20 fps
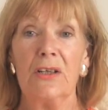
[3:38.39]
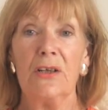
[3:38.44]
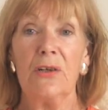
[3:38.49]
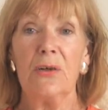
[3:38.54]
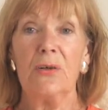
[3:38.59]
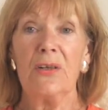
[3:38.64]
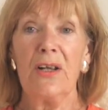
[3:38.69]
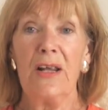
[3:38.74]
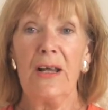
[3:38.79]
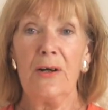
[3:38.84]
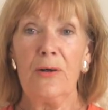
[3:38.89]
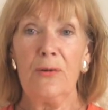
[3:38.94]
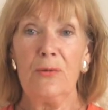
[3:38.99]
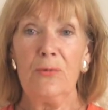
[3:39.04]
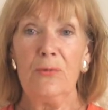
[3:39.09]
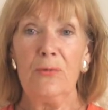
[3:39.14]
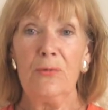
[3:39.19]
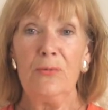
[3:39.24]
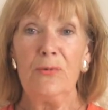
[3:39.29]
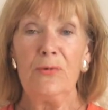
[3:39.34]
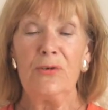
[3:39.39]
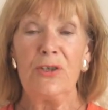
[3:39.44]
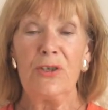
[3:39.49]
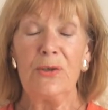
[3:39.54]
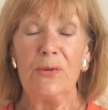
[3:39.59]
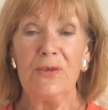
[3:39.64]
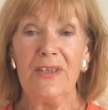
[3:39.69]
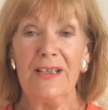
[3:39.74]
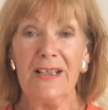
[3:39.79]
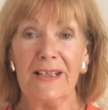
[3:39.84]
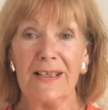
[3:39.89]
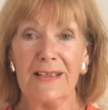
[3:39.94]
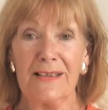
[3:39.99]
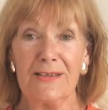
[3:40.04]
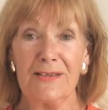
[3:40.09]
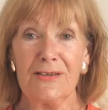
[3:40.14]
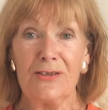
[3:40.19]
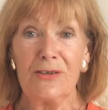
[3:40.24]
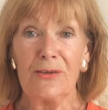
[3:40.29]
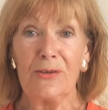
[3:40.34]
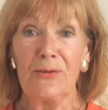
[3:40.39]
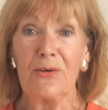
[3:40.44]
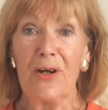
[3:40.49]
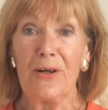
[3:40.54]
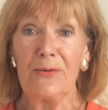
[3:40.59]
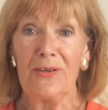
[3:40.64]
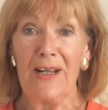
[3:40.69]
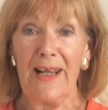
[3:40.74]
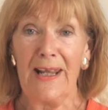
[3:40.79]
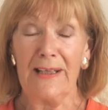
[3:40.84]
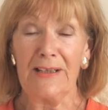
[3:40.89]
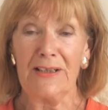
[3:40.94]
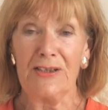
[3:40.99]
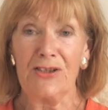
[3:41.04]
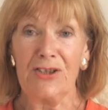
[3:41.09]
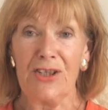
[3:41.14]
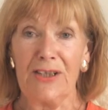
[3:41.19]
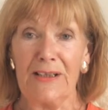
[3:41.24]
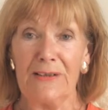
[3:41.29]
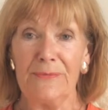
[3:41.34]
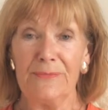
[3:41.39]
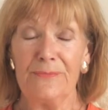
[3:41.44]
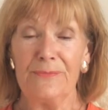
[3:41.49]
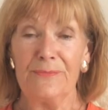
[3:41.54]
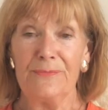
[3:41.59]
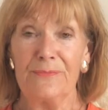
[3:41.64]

you're now tuning in to your own energy,